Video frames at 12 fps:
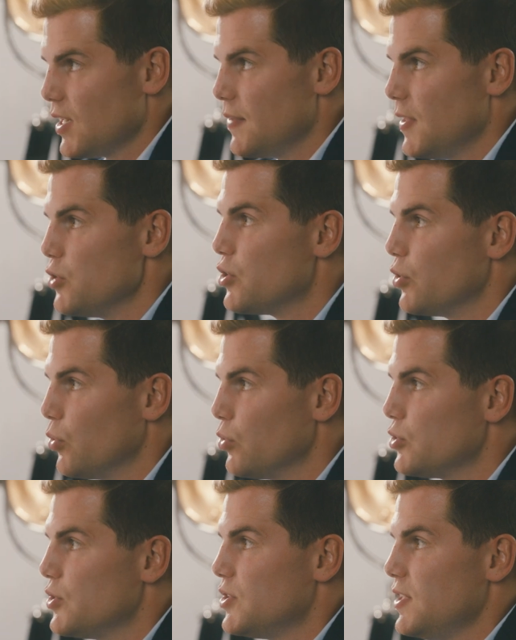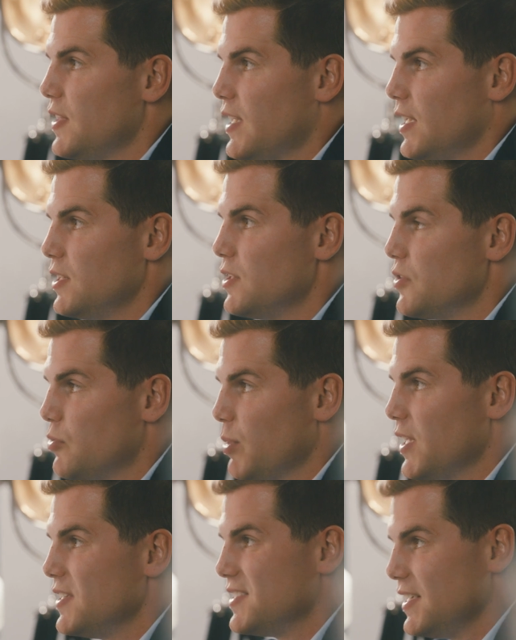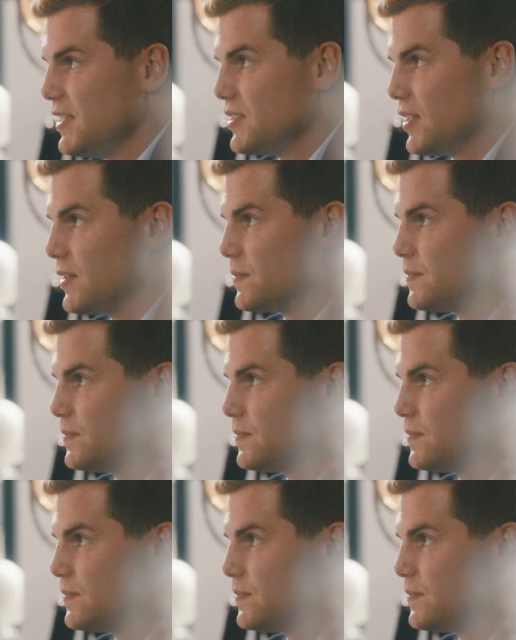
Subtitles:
and that you can also see the calendar displays easily.